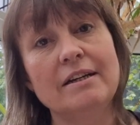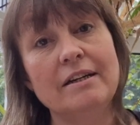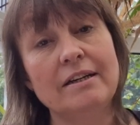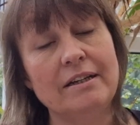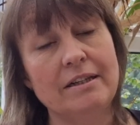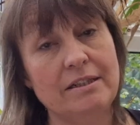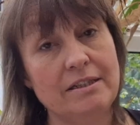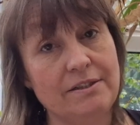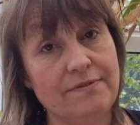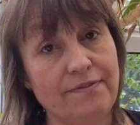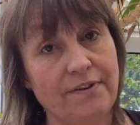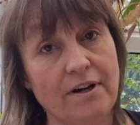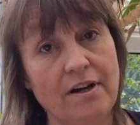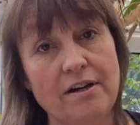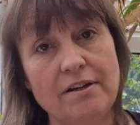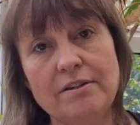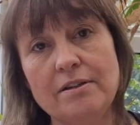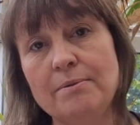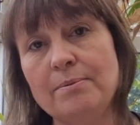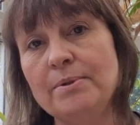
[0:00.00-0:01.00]
His
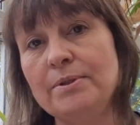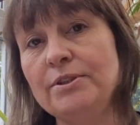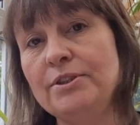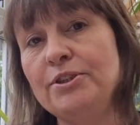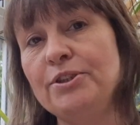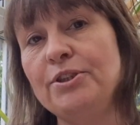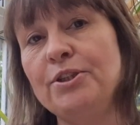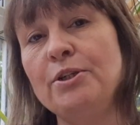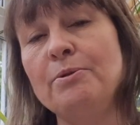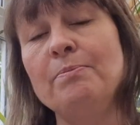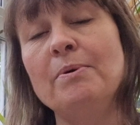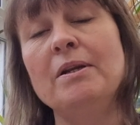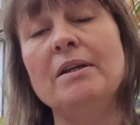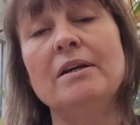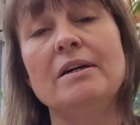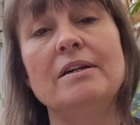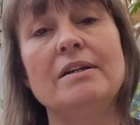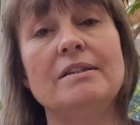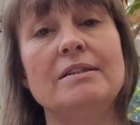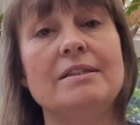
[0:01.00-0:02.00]
father was
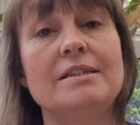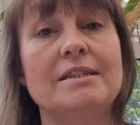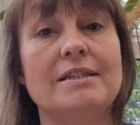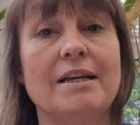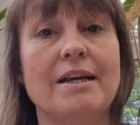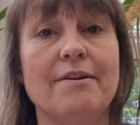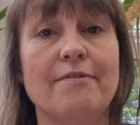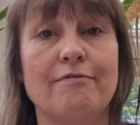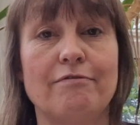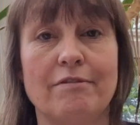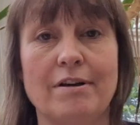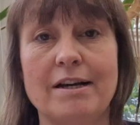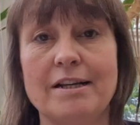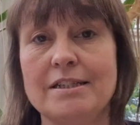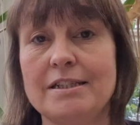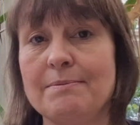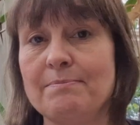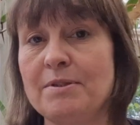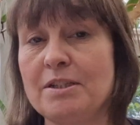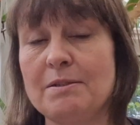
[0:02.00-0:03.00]
jubilant, said,
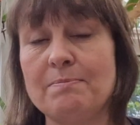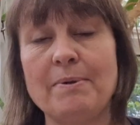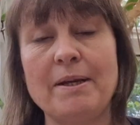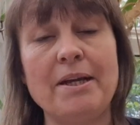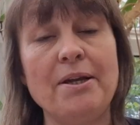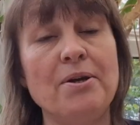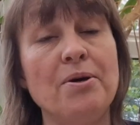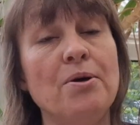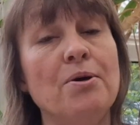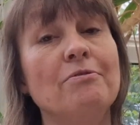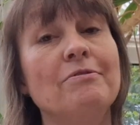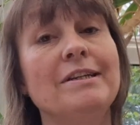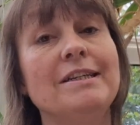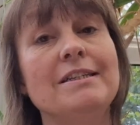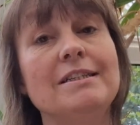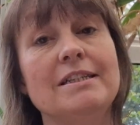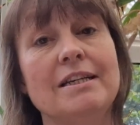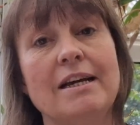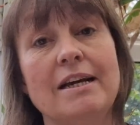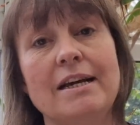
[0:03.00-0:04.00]
"France must be your
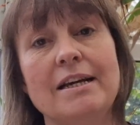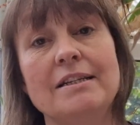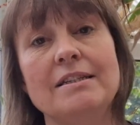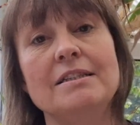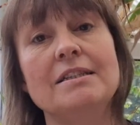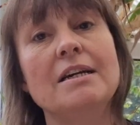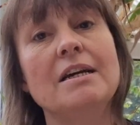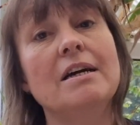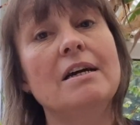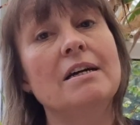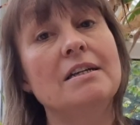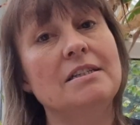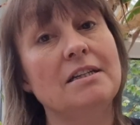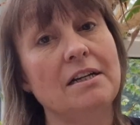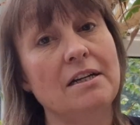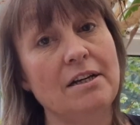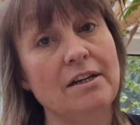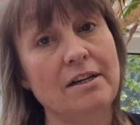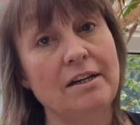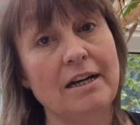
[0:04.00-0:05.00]
intent, to
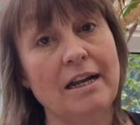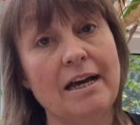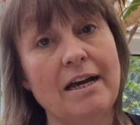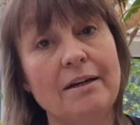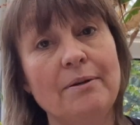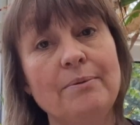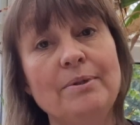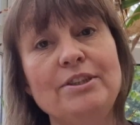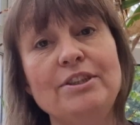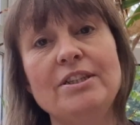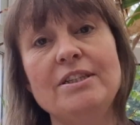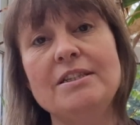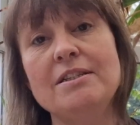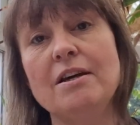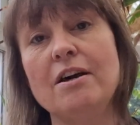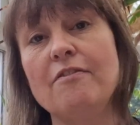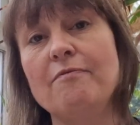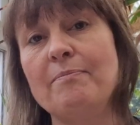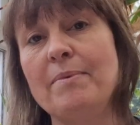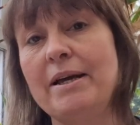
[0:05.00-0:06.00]
learn languages
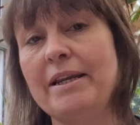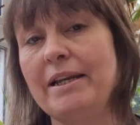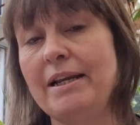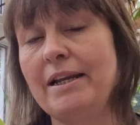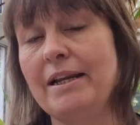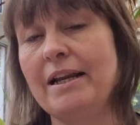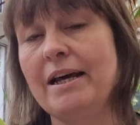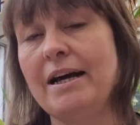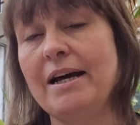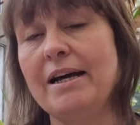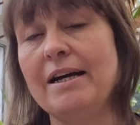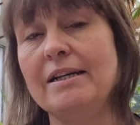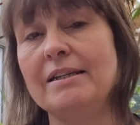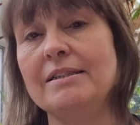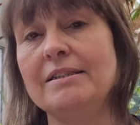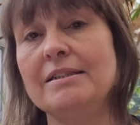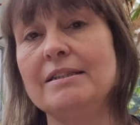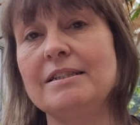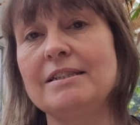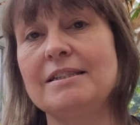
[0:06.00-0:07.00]
of many
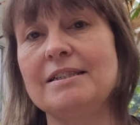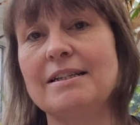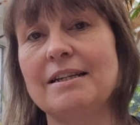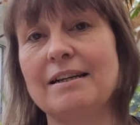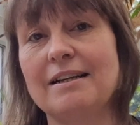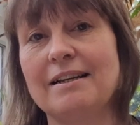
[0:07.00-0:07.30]
lands.